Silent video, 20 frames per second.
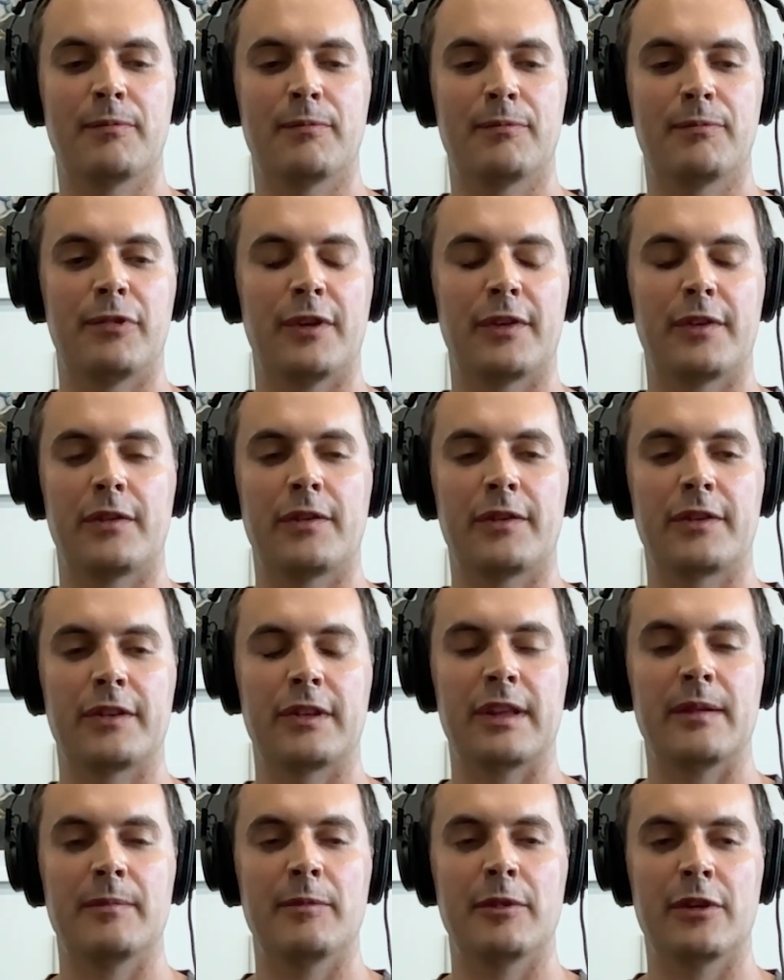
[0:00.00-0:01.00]
prisoner's
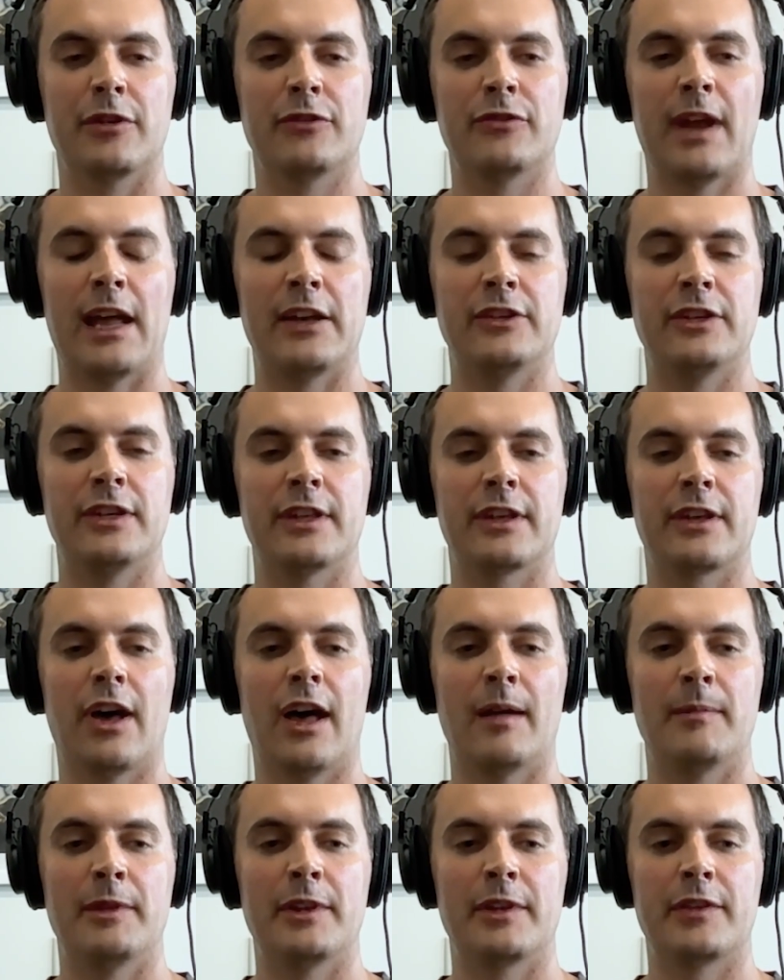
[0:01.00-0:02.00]
dilemma or tragedy of the
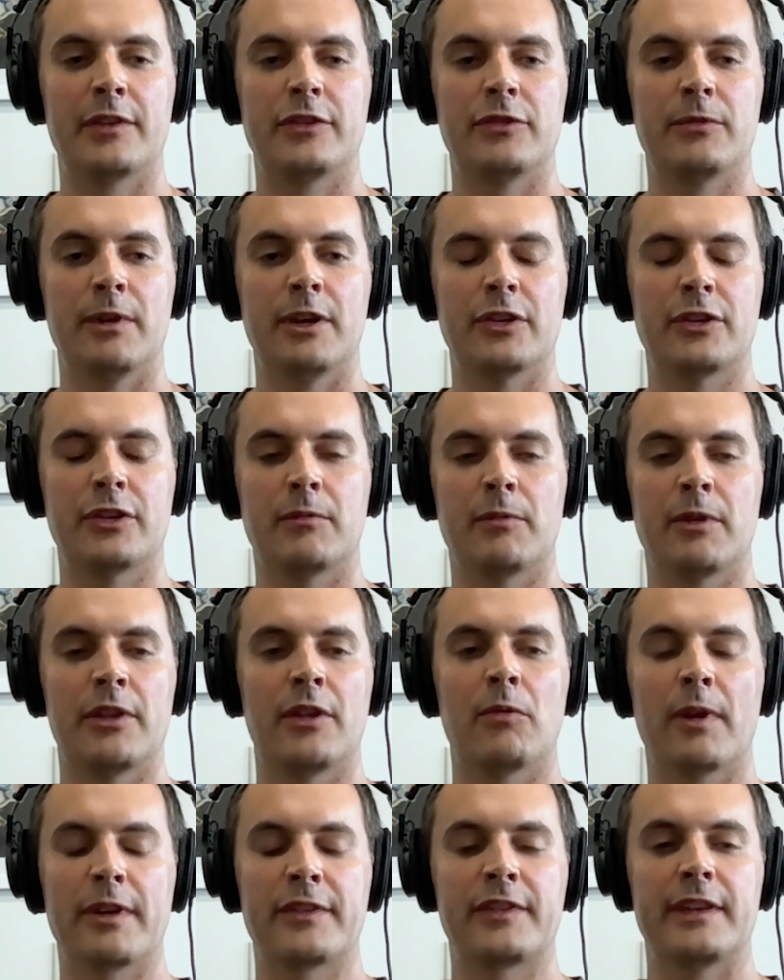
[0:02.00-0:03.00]
commons situation, where
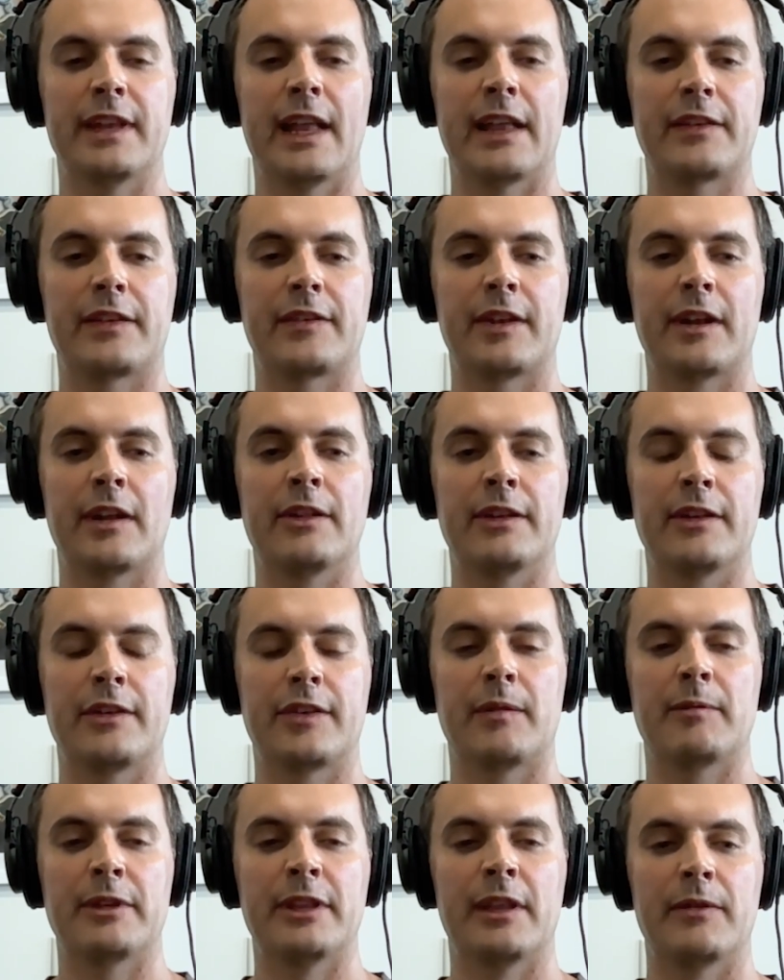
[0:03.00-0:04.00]
there wasn't necessarily
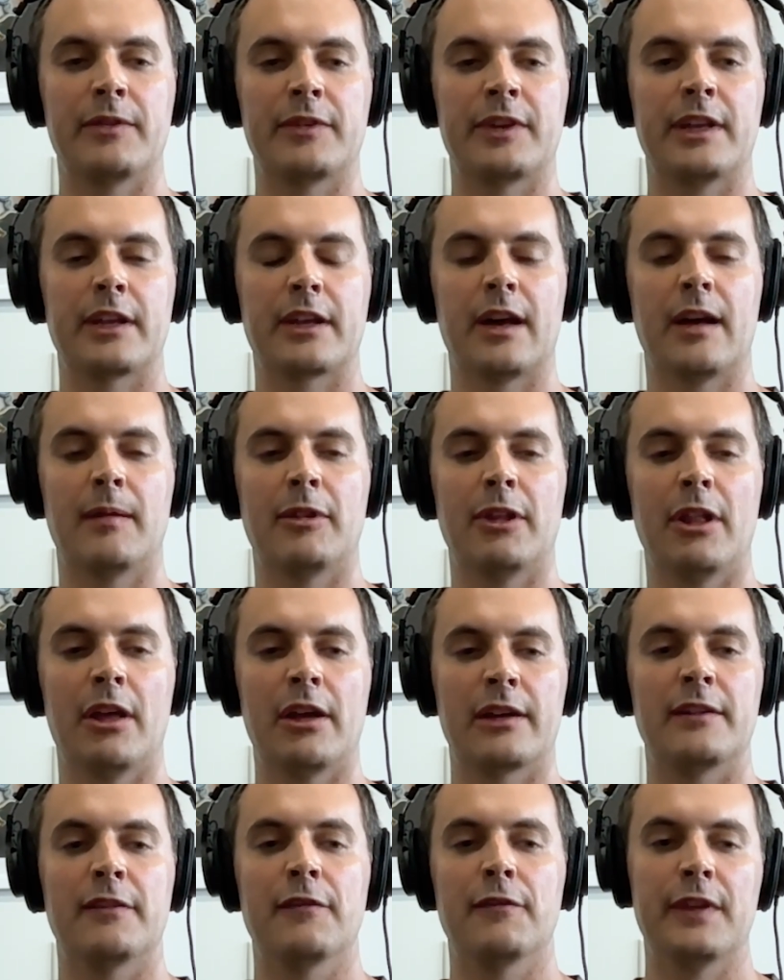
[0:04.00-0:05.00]
someone that was going to come
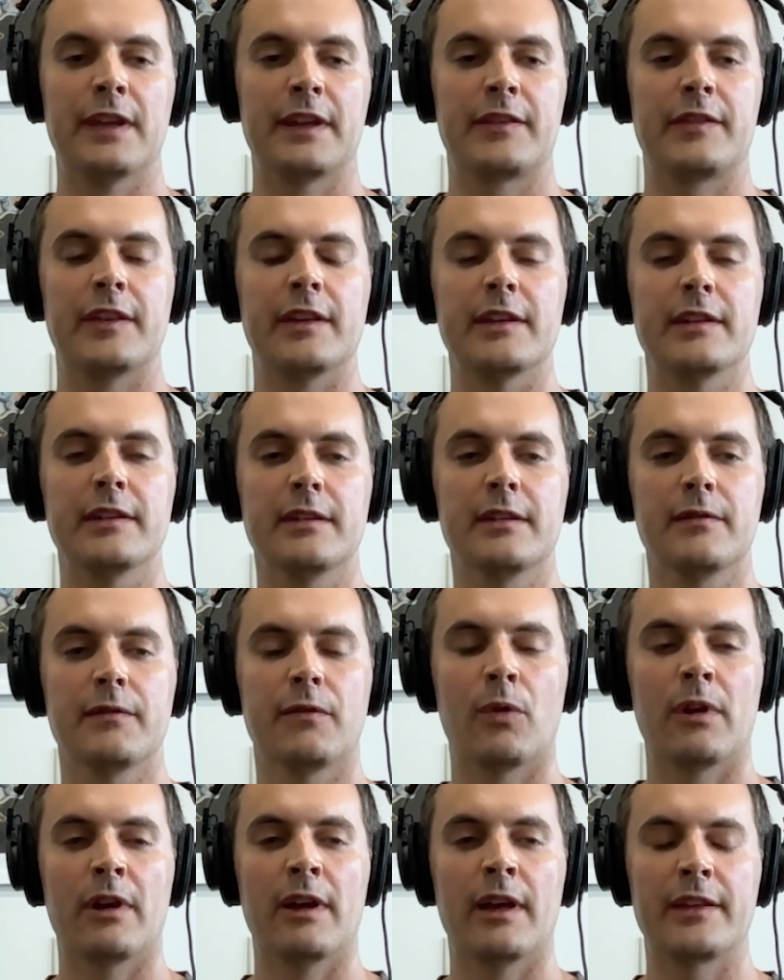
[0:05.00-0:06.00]
along and fix it
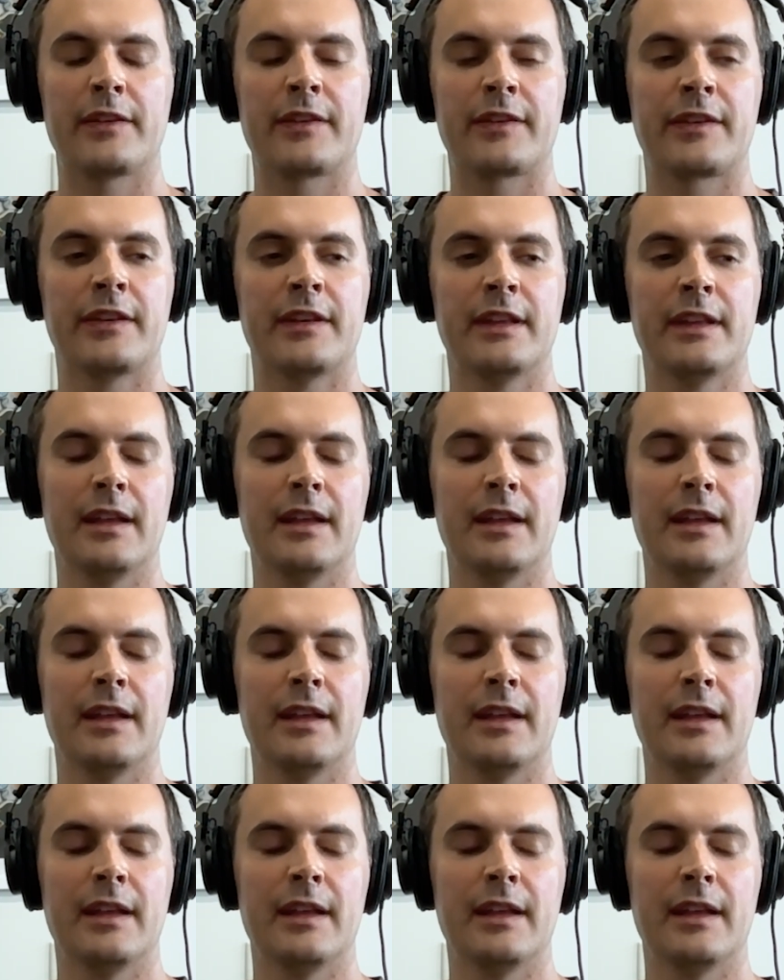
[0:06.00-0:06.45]
for us.